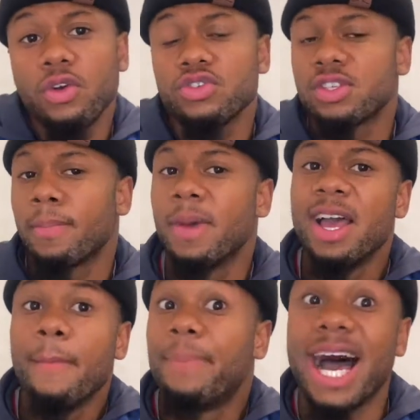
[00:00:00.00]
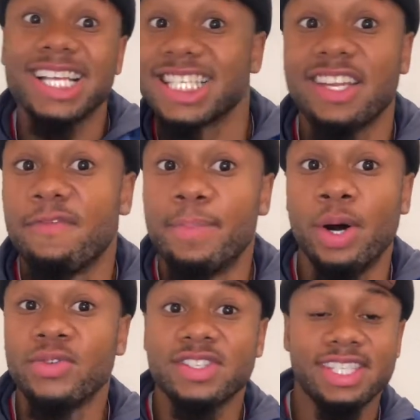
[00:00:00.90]
you some positive
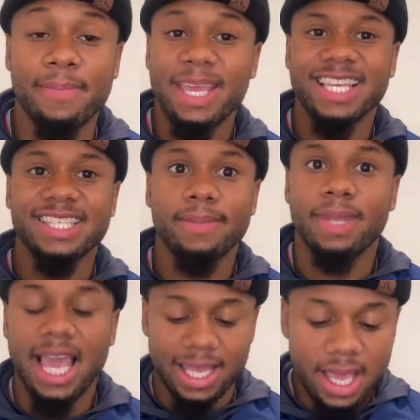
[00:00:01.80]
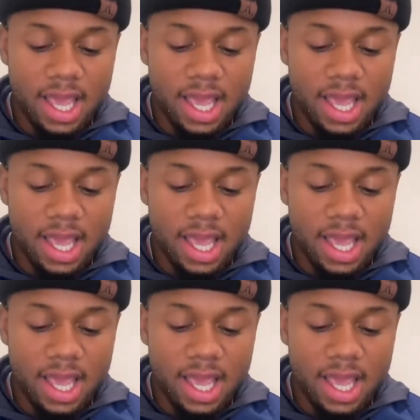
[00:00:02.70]
bones to make it seem like,